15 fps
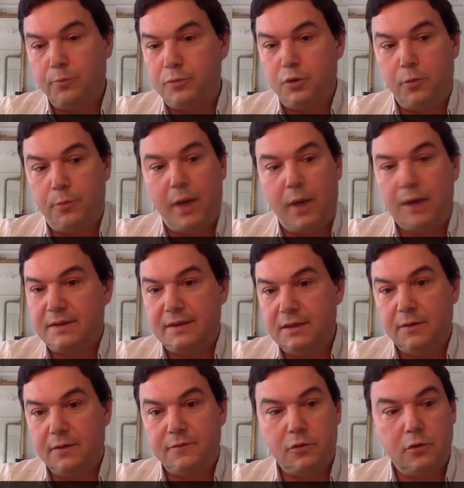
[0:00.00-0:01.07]
the
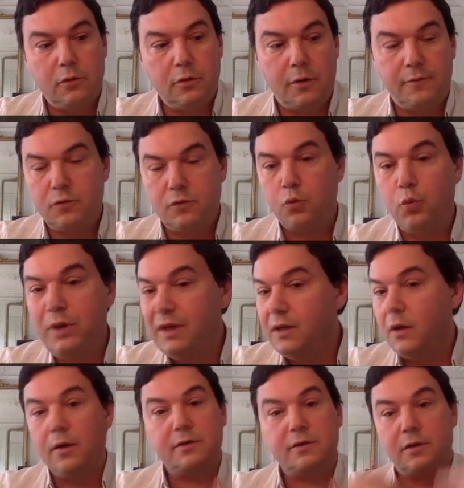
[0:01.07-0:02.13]
party of the of the
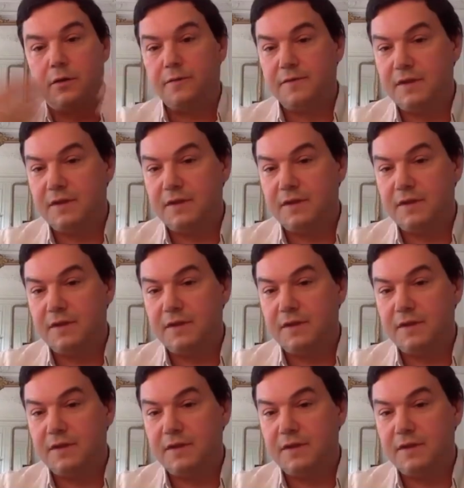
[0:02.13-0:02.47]
winners of